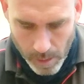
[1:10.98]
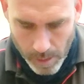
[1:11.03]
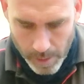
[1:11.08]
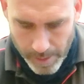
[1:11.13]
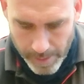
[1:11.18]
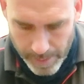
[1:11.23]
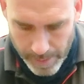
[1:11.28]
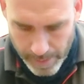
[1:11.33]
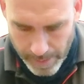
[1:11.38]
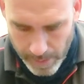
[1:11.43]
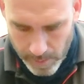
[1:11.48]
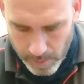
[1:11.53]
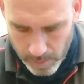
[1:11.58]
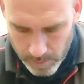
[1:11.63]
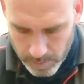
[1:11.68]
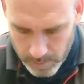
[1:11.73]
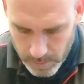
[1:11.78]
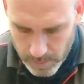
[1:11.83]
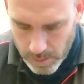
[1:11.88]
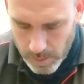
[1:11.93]
And now
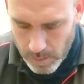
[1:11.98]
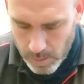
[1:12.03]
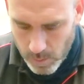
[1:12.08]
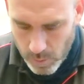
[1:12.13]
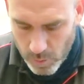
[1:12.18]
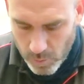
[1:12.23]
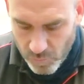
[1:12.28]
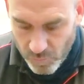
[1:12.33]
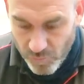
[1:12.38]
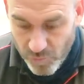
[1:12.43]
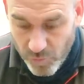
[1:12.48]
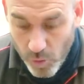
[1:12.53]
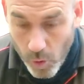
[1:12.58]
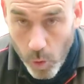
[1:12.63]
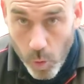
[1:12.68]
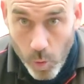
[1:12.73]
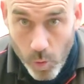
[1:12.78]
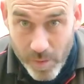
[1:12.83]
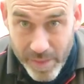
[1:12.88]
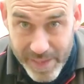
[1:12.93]
I'm going to
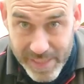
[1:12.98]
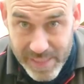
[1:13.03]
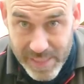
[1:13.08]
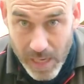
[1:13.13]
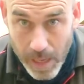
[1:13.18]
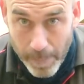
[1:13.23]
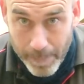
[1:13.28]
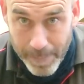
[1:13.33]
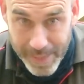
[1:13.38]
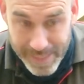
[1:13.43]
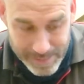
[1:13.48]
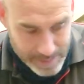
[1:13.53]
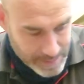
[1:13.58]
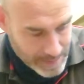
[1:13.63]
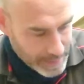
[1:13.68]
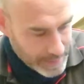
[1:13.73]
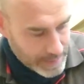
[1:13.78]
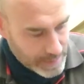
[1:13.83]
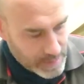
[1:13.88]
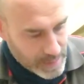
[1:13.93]
roll this up as
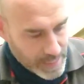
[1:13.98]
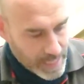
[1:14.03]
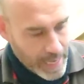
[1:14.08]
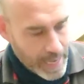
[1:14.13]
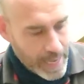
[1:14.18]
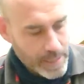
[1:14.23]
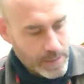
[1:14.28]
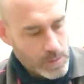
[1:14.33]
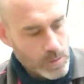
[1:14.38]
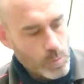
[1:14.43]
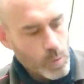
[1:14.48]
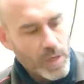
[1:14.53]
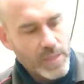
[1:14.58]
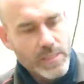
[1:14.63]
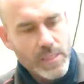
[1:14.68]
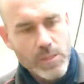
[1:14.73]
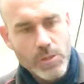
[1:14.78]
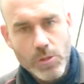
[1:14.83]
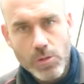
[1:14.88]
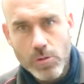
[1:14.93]
tight as I can. So what
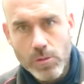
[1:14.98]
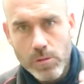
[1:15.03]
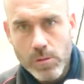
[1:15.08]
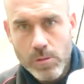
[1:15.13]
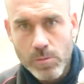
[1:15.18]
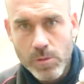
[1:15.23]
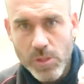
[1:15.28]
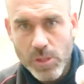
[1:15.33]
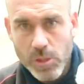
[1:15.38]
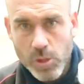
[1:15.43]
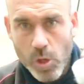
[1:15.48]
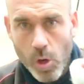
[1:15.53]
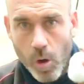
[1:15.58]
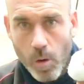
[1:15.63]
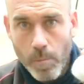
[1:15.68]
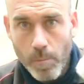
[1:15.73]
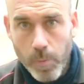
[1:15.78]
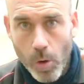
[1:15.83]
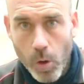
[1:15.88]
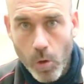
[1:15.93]
I did use was just
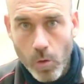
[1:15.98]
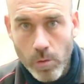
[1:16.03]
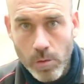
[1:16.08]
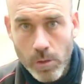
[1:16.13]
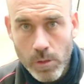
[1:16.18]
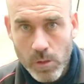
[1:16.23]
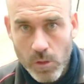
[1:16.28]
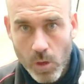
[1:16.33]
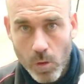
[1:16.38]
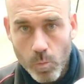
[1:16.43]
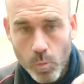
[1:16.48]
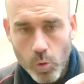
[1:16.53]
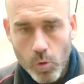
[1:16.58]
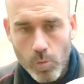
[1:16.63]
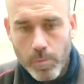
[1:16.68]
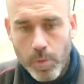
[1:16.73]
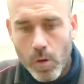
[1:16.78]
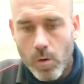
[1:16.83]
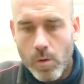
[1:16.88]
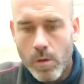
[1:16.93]
cotton wool
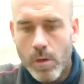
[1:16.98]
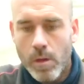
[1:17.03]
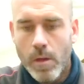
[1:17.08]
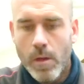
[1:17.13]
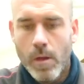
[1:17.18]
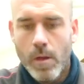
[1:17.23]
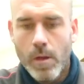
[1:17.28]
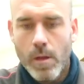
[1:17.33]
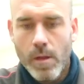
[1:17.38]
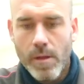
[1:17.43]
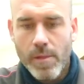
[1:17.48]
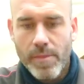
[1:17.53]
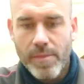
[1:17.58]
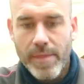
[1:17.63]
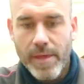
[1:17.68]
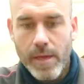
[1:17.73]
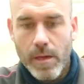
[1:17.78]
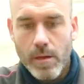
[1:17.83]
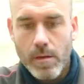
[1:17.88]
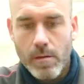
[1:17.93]
ball
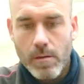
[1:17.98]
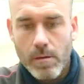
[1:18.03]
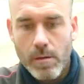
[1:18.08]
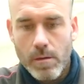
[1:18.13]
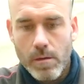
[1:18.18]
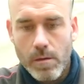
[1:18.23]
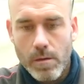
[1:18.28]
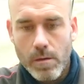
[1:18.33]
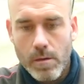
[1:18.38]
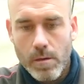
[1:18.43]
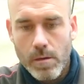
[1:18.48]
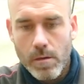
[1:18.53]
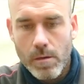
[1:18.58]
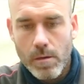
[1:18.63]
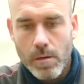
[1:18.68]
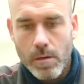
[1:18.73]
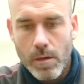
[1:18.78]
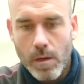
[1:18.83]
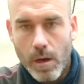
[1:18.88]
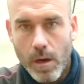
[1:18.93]
that
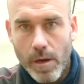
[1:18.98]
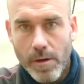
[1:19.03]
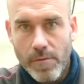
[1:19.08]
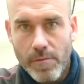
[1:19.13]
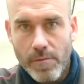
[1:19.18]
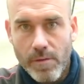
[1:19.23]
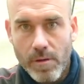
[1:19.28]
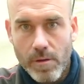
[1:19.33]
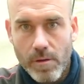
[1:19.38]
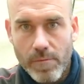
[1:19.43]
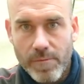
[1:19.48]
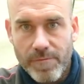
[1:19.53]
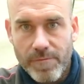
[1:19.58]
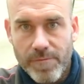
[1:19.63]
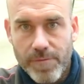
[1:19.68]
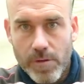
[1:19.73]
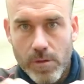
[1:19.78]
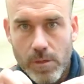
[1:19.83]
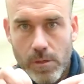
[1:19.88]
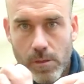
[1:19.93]

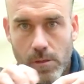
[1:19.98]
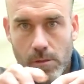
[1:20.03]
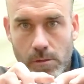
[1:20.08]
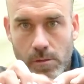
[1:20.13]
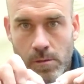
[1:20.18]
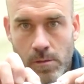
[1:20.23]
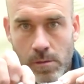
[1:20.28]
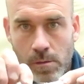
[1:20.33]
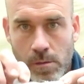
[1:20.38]
unfurl,